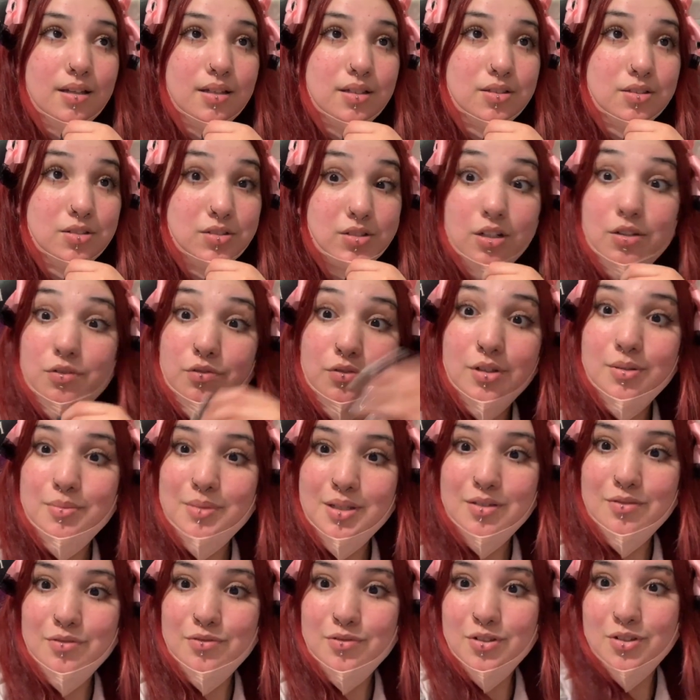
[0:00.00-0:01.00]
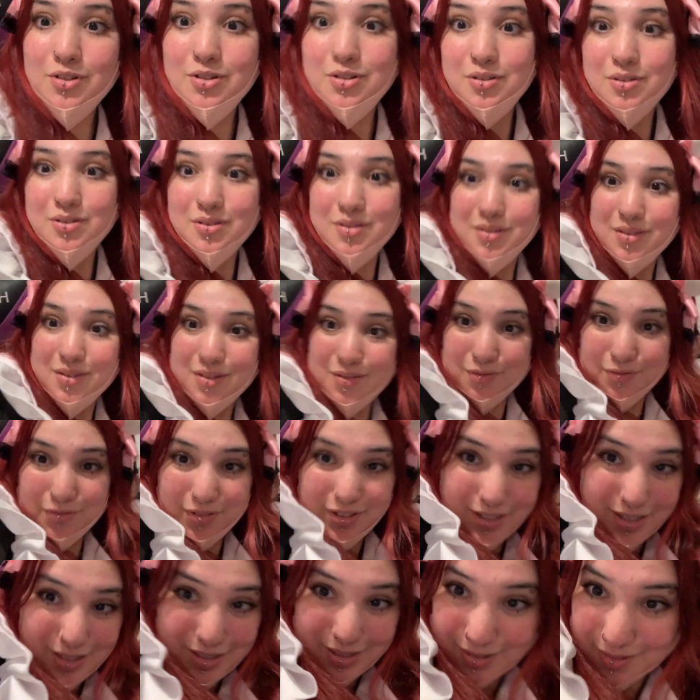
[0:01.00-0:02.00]
start filming for the
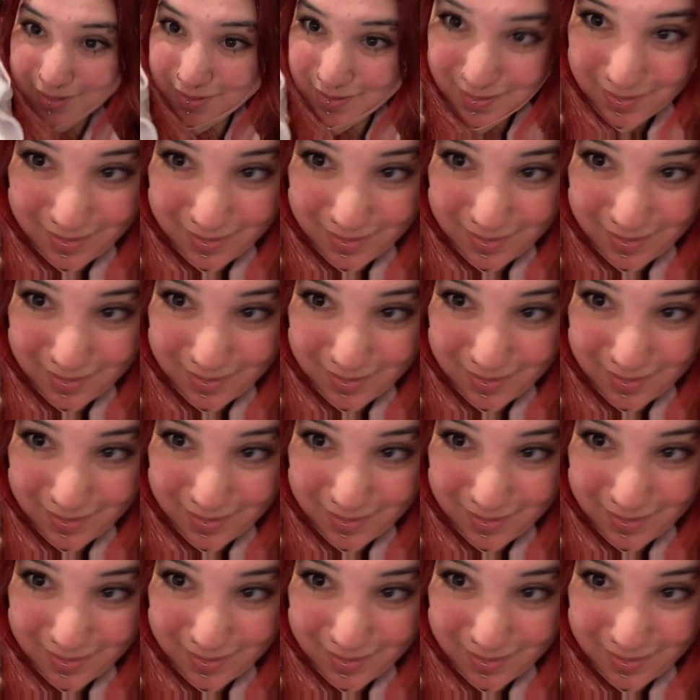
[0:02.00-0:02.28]
freaking